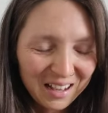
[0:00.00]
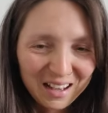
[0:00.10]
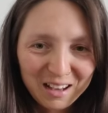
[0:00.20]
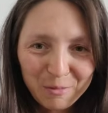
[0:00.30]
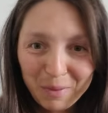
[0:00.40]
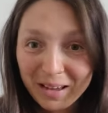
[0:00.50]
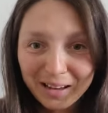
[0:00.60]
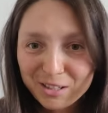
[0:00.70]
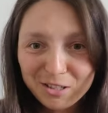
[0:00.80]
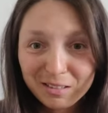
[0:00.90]
I
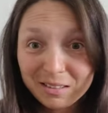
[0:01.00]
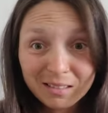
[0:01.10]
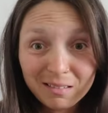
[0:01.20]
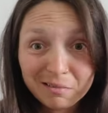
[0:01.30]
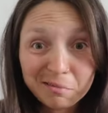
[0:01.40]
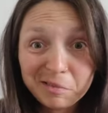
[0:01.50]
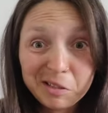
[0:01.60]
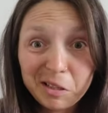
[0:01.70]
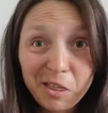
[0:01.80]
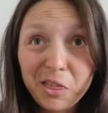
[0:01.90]
actually
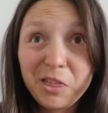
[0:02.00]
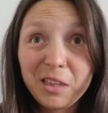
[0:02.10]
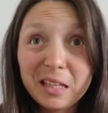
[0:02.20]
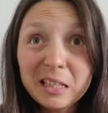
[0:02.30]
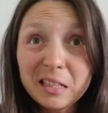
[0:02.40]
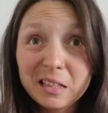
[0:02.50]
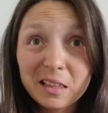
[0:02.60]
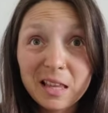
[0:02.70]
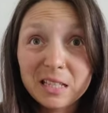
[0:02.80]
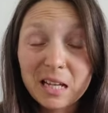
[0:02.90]
didn't think
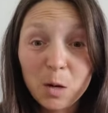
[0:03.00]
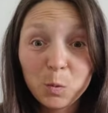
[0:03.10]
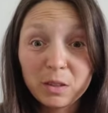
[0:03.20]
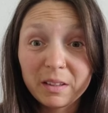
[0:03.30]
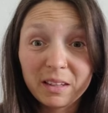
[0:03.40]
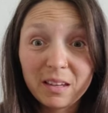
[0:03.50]
that I will